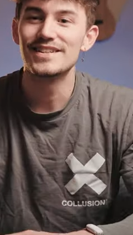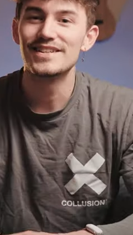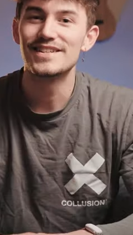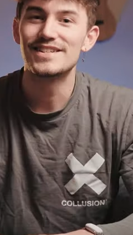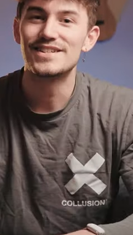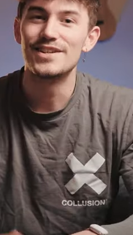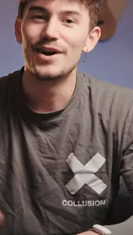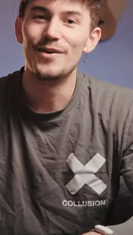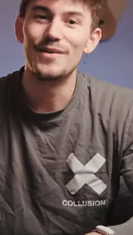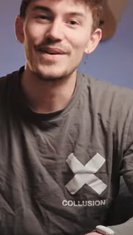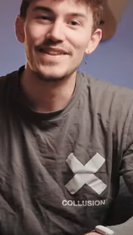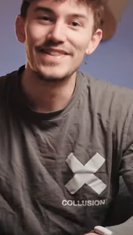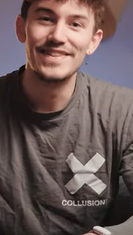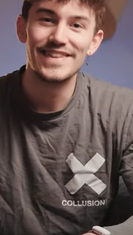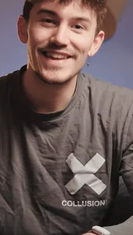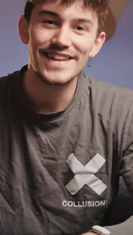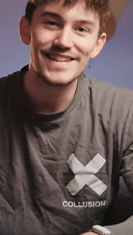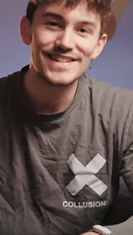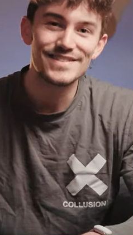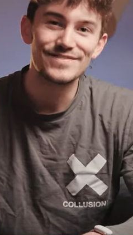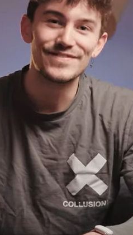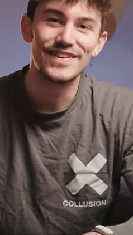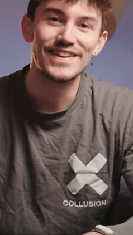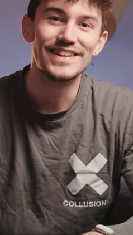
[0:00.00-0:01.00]
So in
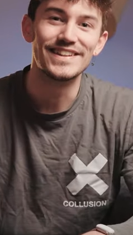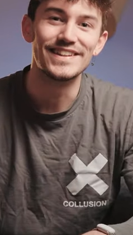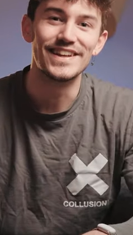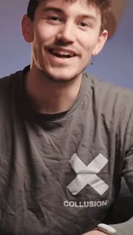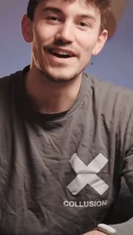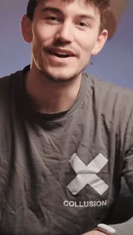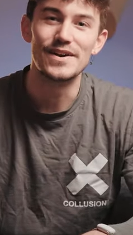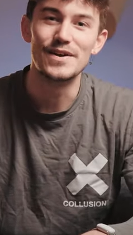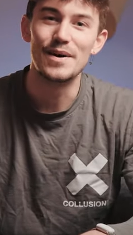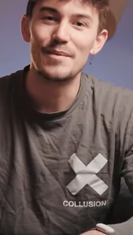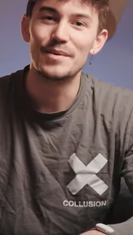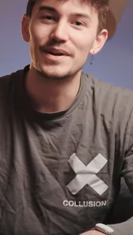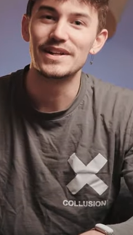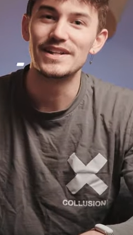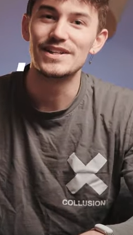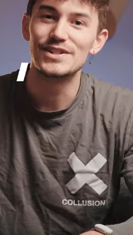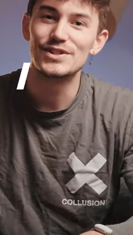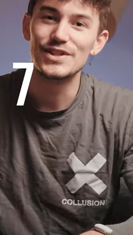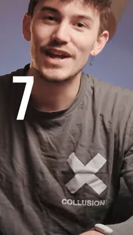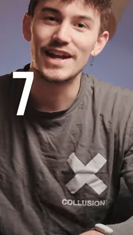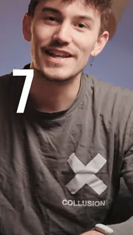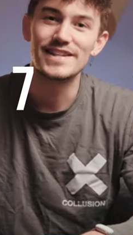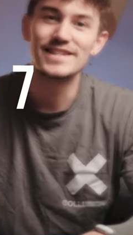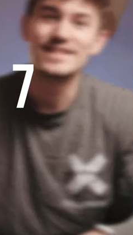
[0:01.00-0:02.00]
this video, I'm gonna
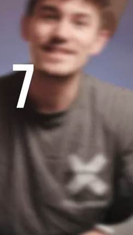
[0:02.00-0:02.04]
share